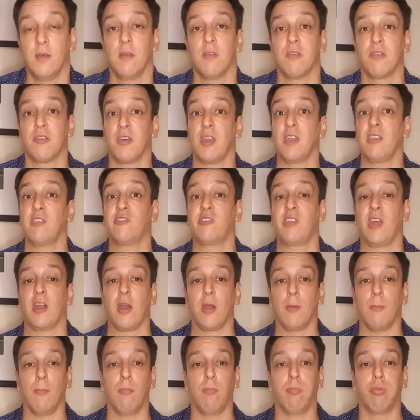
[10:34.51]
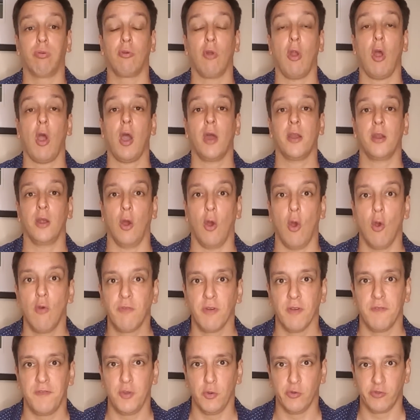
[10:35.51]
things that are broad
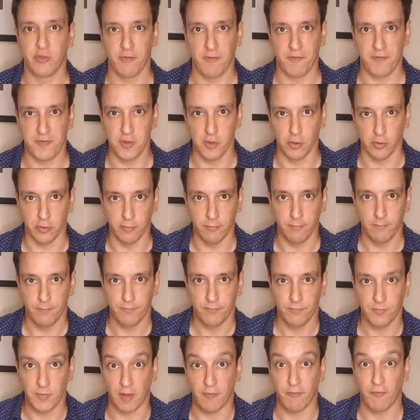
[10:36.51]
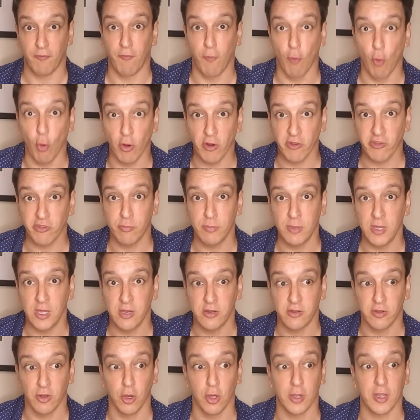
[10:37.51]
overviews of a field that force me
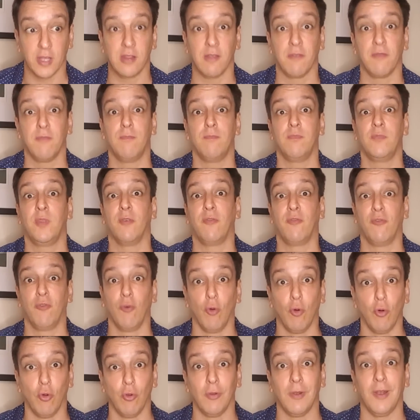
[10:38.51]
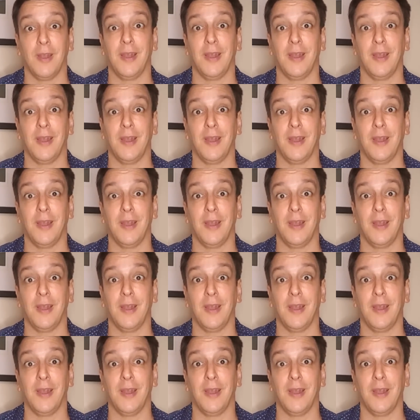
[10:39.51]
to look at the, the full